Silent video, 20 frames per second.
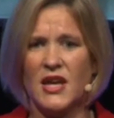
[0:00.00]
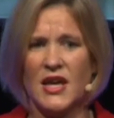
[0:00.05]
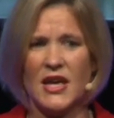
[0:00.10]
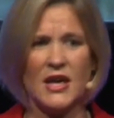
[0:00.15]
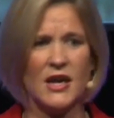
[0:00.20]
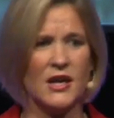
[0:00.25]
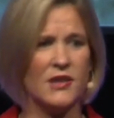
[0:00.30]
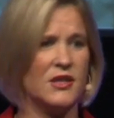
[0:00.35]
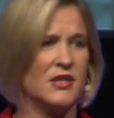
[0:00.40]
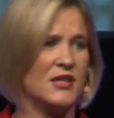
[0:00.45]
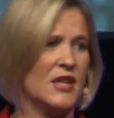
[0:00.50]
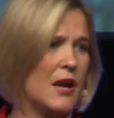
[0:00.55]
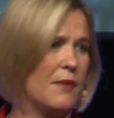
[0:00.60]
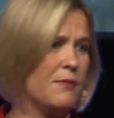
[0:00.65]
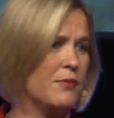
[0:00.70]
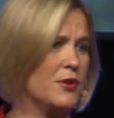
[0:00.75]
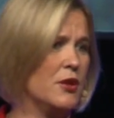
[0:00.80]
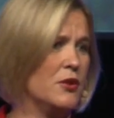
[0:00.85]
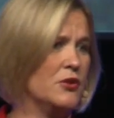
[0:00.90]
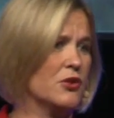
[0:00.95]
here at the
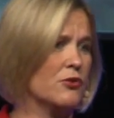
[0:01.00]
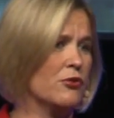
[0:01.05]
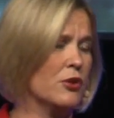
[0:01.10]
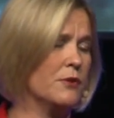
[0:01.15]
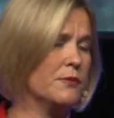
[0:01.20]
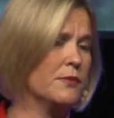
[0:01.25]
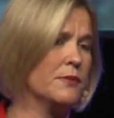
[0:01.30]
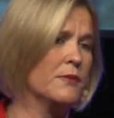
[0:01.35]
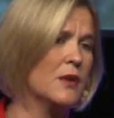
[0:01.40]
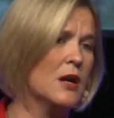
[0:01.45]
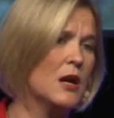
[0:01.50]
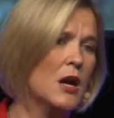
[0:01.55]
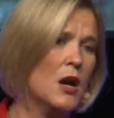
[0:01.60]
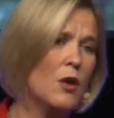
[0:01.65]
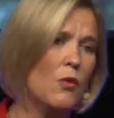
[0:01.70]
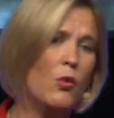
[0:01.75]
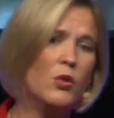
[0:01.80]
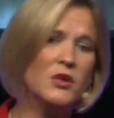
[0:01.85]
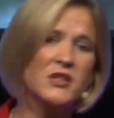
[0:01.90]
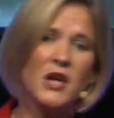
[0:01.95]
SAP user group?
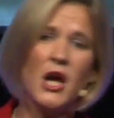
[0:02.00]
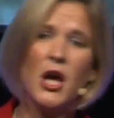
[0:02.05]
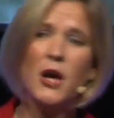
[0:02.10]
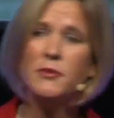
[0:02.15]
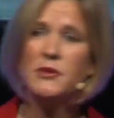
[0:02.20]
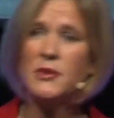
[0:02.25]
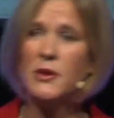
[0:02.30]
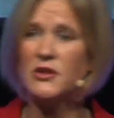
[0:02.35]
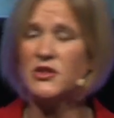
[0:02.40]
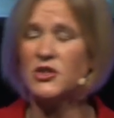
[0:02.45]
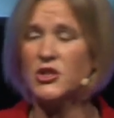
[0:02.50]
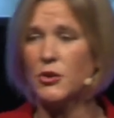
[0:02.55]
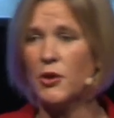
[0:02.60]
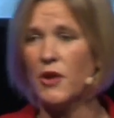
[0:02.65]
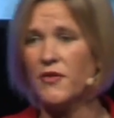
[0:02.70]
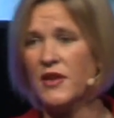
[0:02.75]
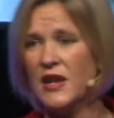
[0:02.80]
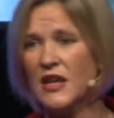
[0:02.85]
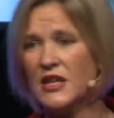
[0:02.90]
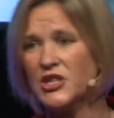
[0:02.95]
what I hope to be able to do
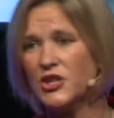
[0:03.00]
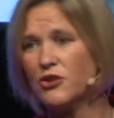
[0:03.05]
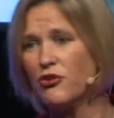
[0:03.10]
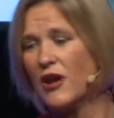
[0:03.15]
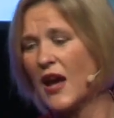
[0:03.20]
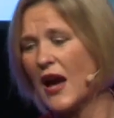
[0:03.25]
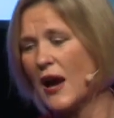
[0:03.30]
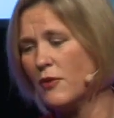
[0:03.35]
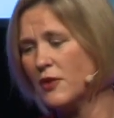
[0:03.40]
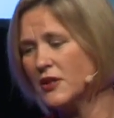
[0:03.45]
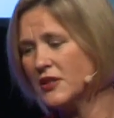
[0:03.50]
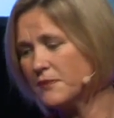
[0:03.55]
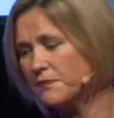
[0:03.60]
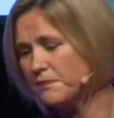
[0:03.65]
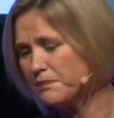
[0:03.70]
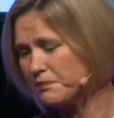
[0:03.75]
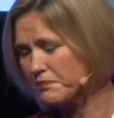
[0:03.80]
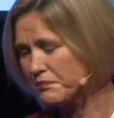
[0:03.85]
over the next three hours,